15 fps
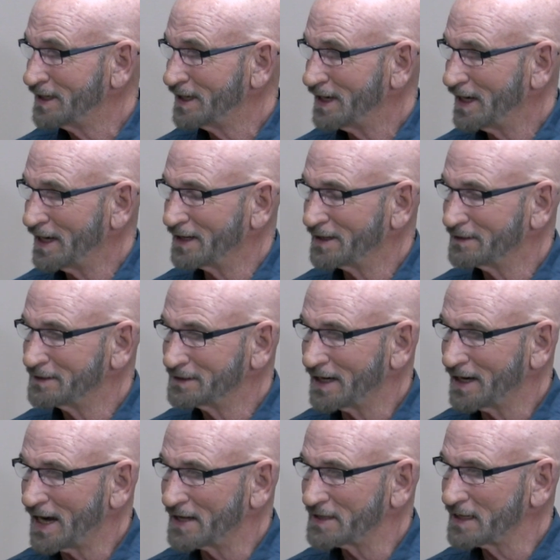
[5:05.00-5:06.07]
And
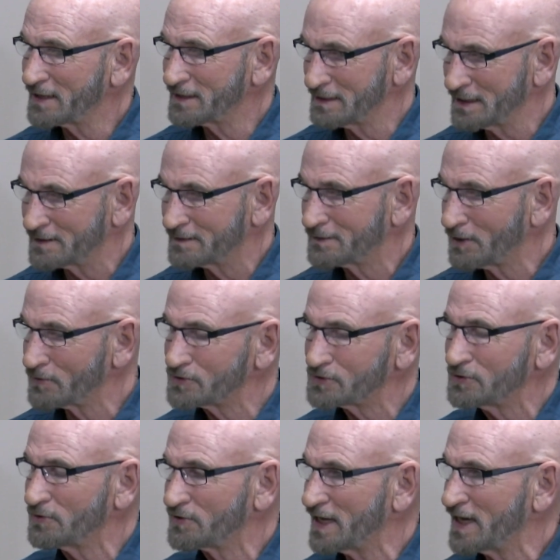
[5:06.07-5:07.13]
I think that those
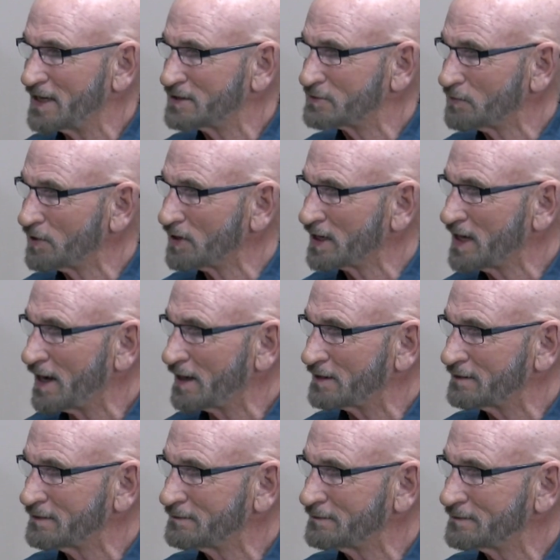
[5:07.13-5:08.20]
two things really got
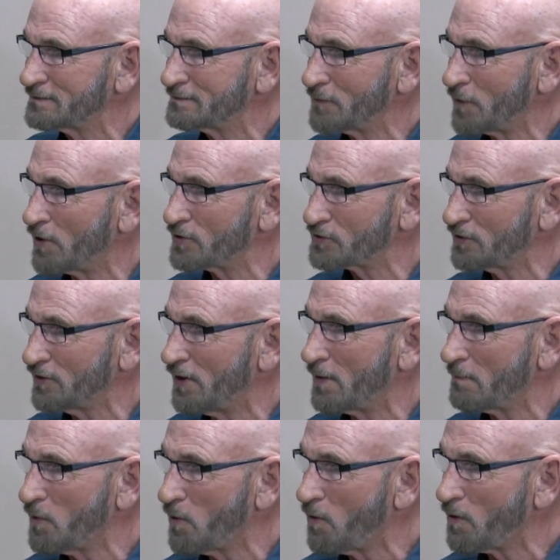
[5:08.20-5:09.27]
Marshall
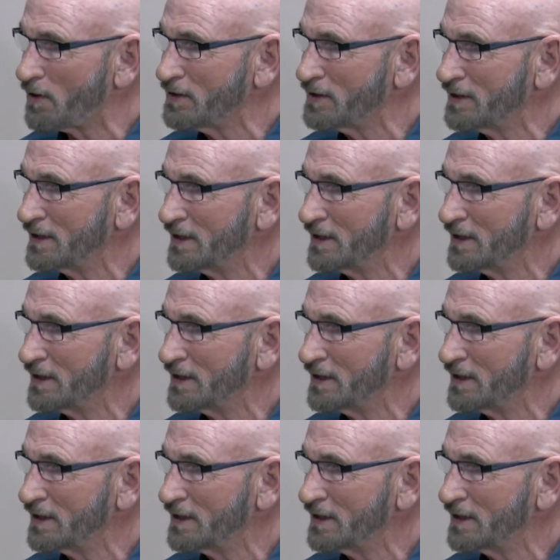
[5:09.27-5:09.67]
on board,